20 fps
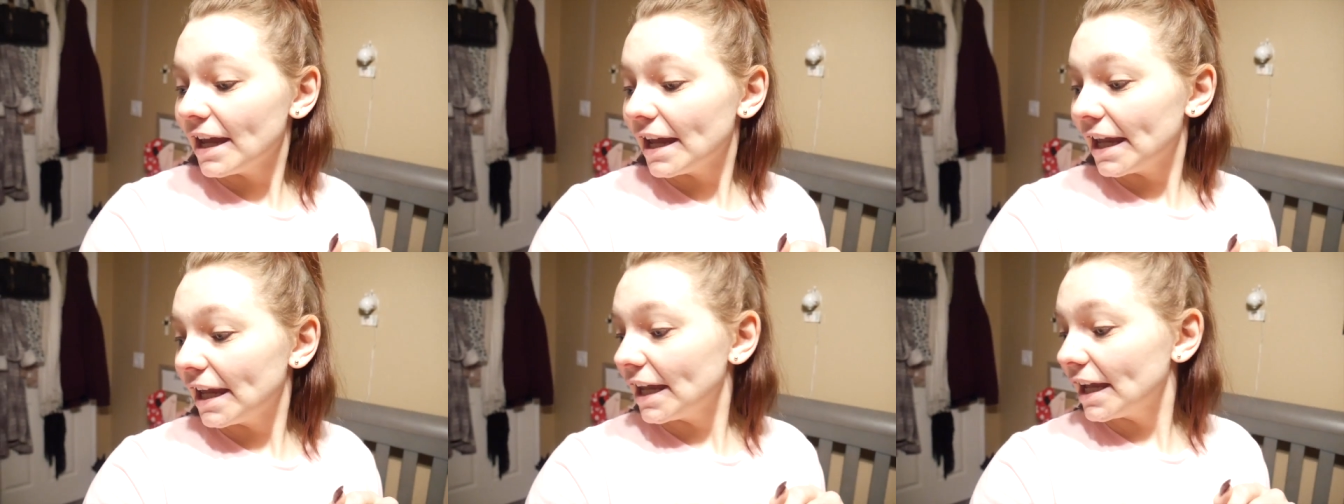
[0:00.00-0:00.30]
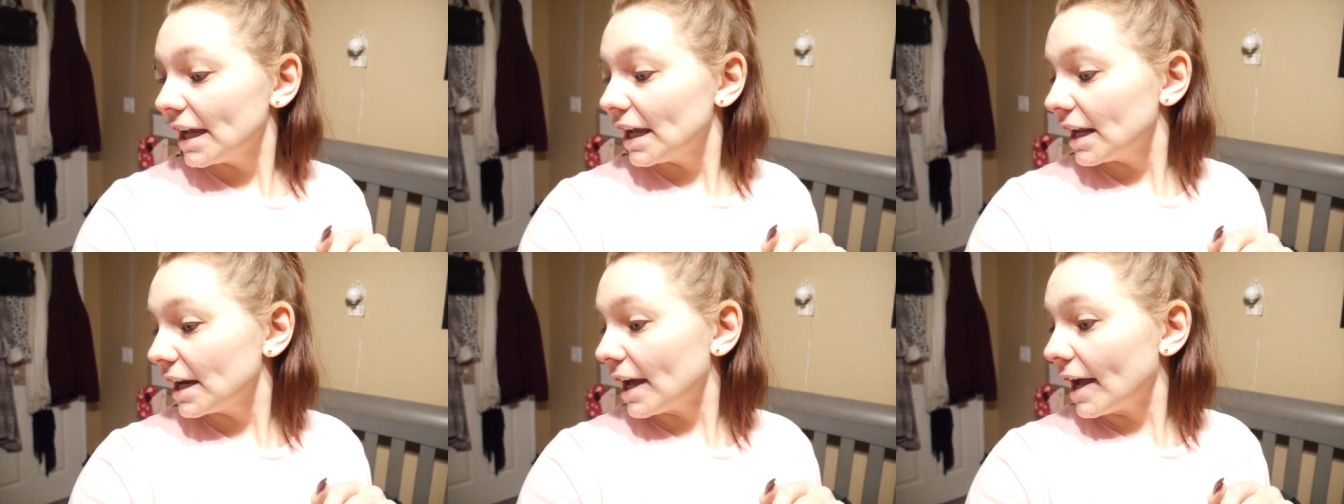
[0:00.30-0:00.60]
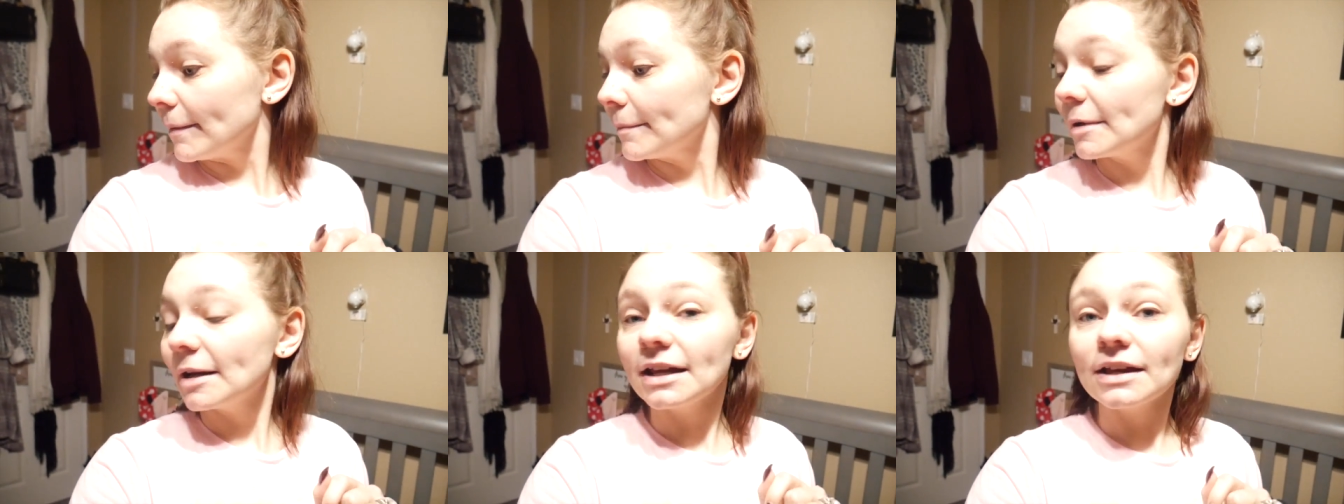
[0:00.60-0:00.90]
and
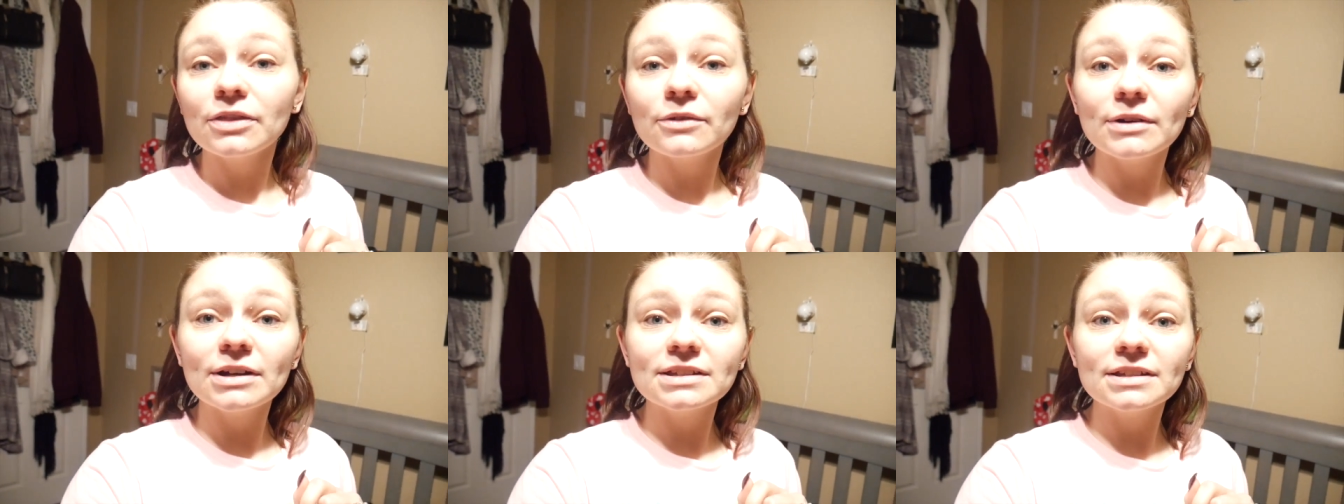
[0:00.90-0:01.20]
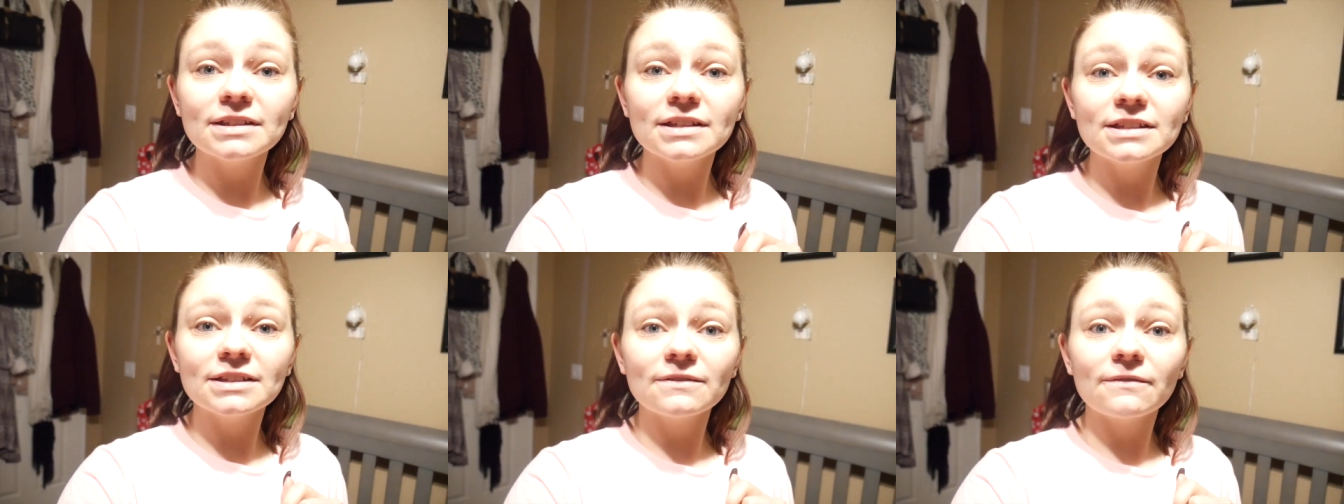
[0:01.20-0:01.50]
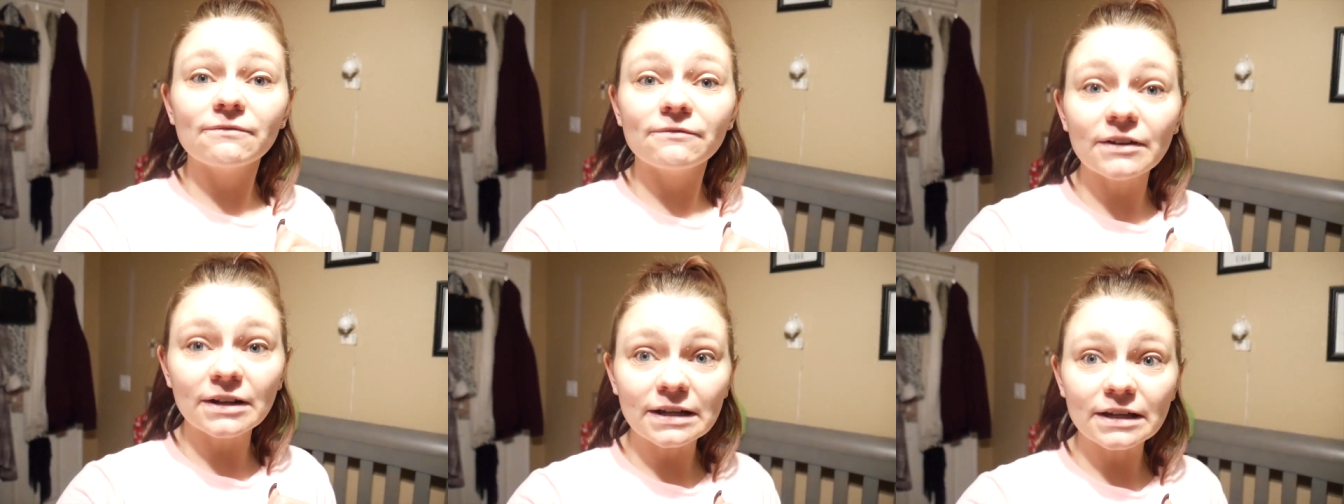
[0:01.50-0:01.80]
I'm going to get the rest of this
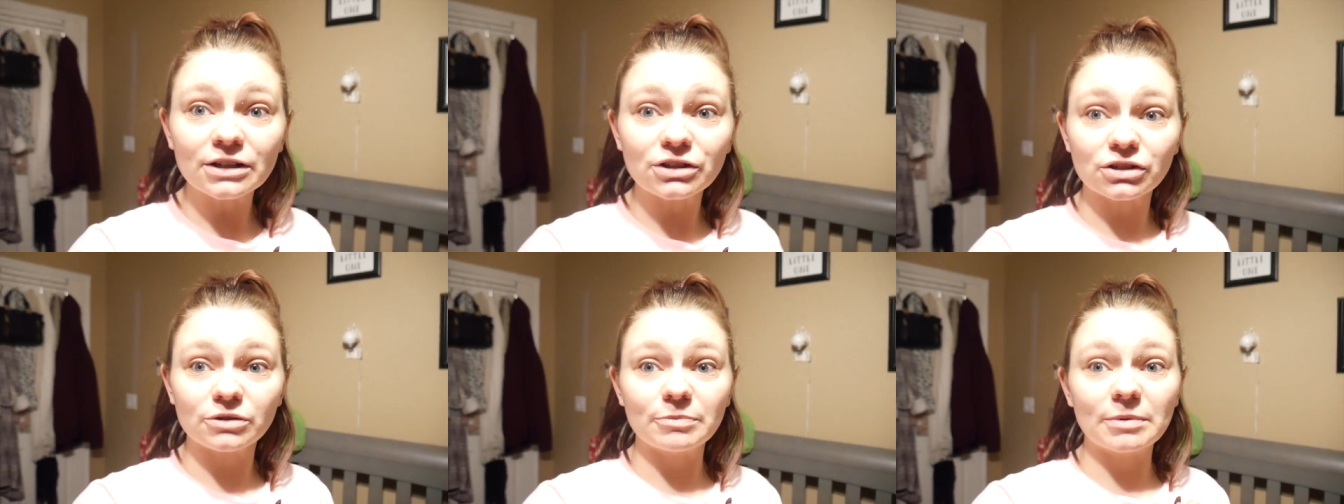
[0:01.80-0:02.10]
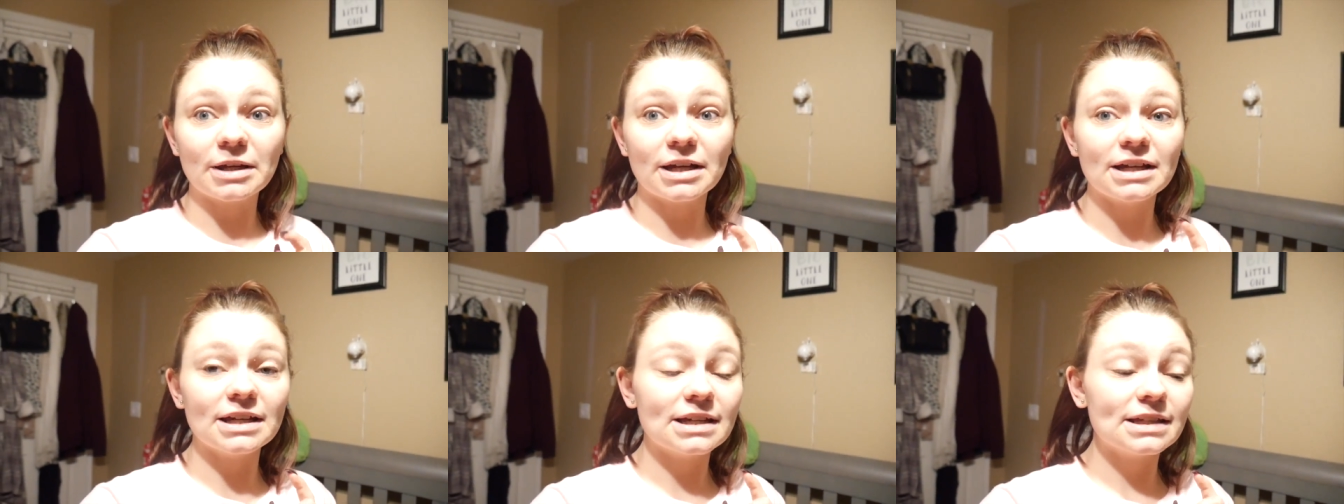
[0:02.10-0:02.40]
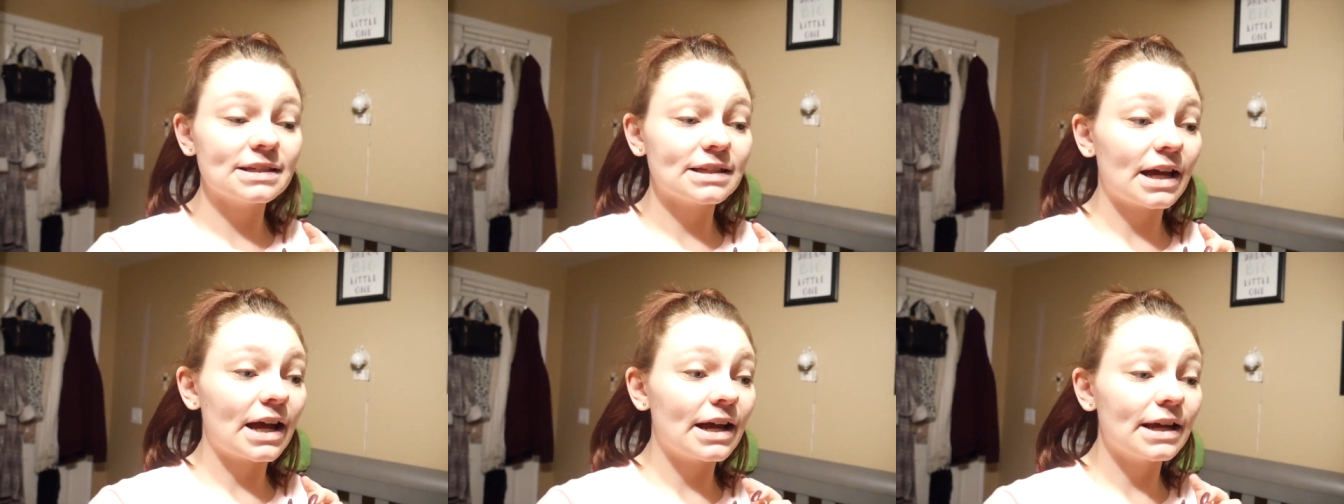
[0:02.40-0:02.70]
finished
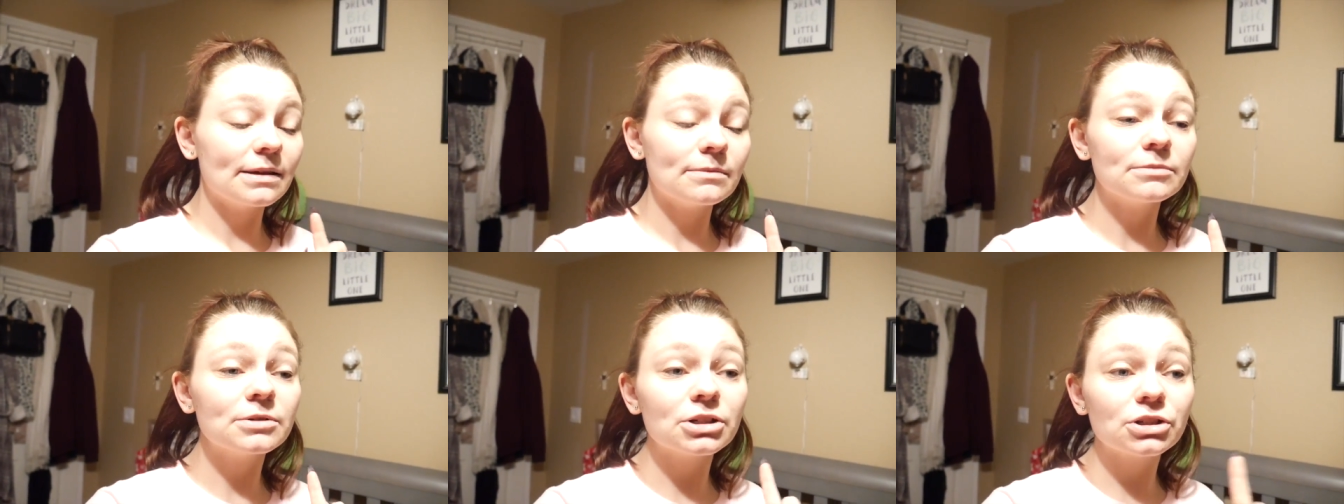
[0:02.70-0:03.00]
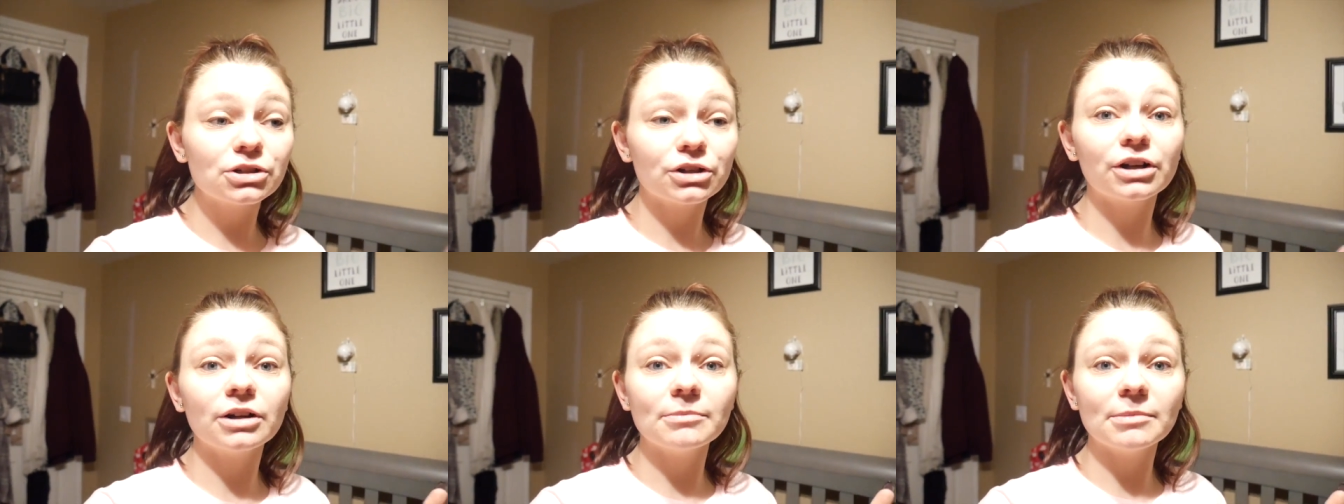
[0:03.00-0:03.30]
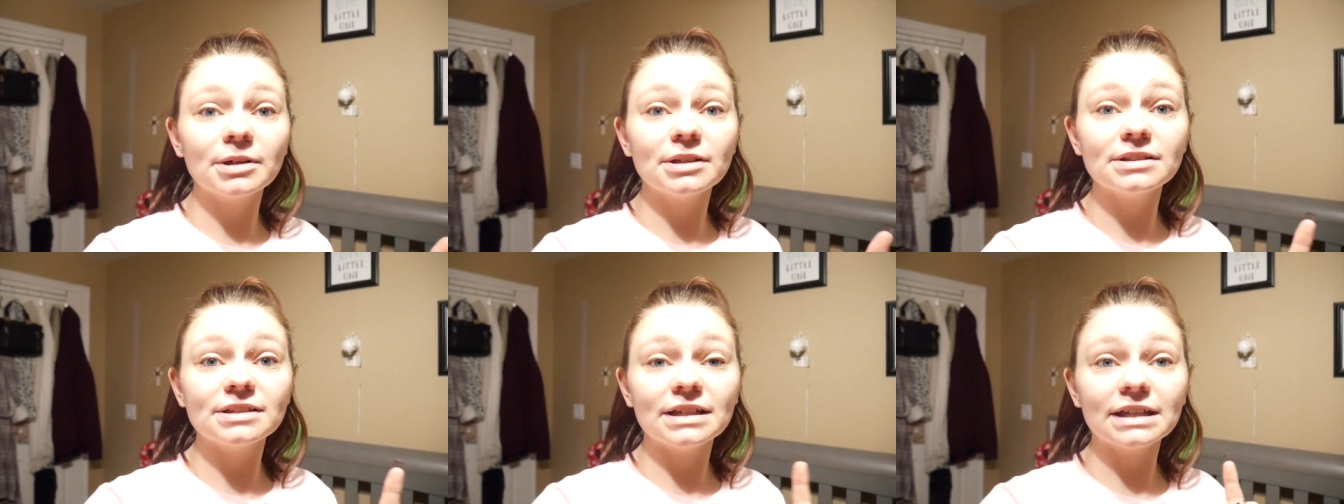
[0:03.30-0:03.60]
because I am
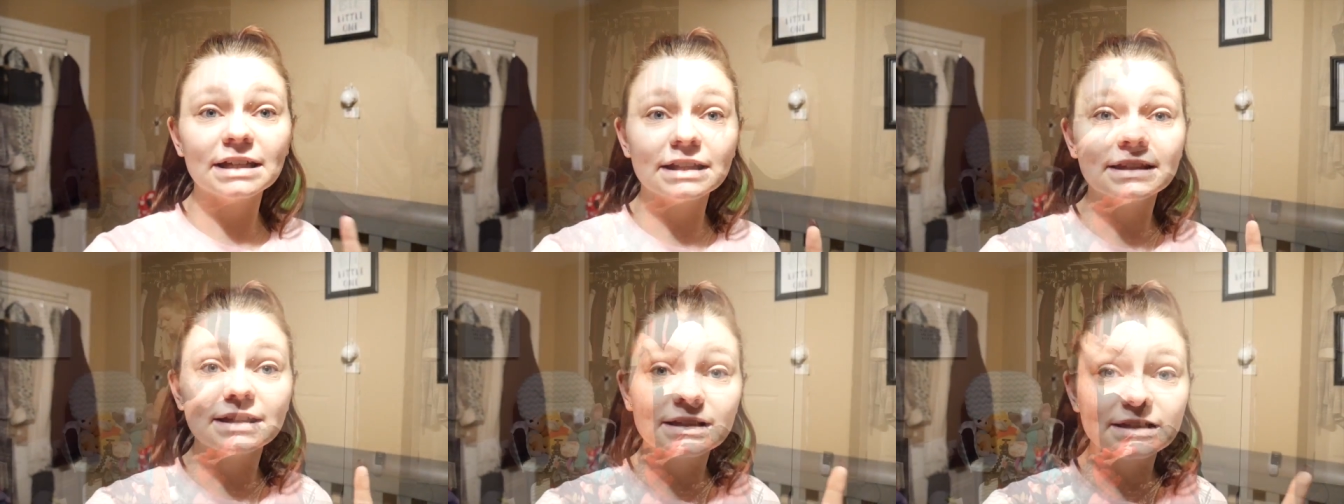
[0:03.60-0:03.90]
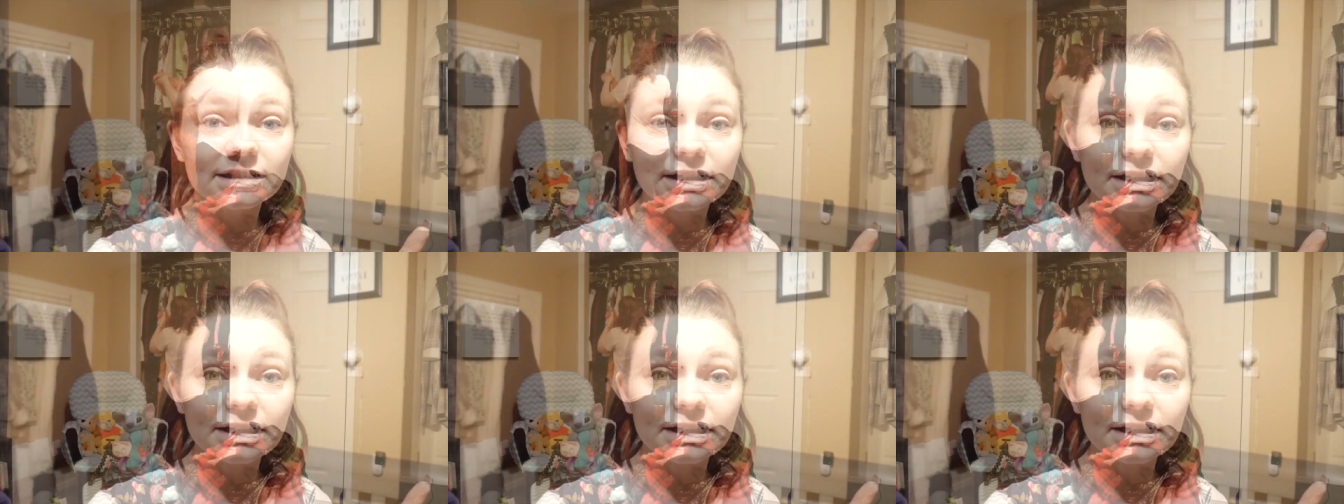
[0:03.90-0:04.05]
determined to get this